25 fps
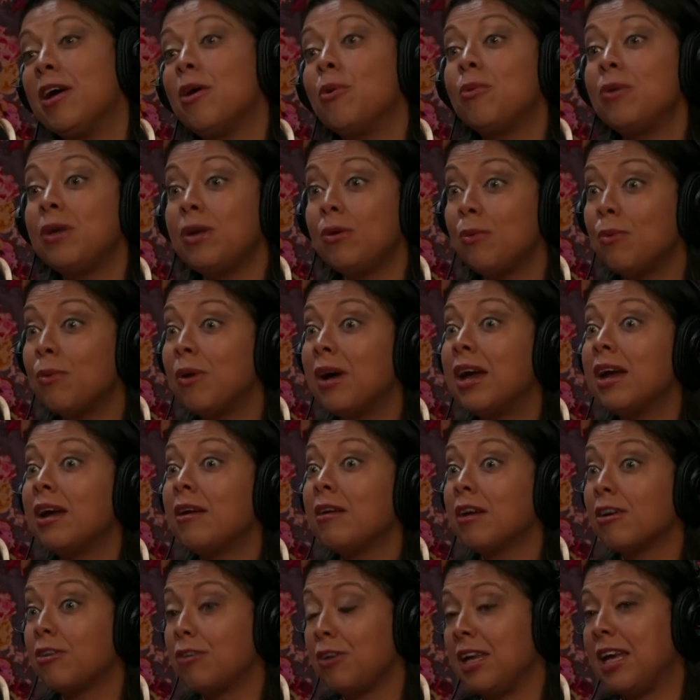We were
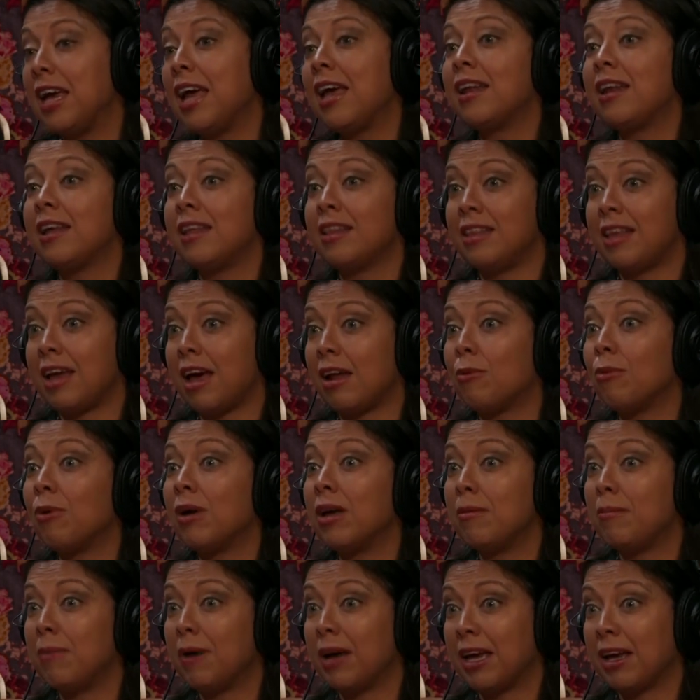created that
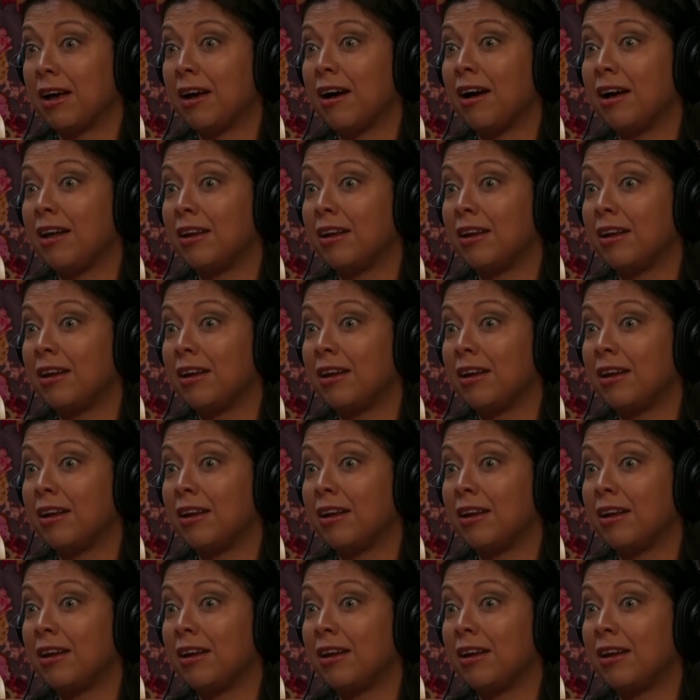way by God.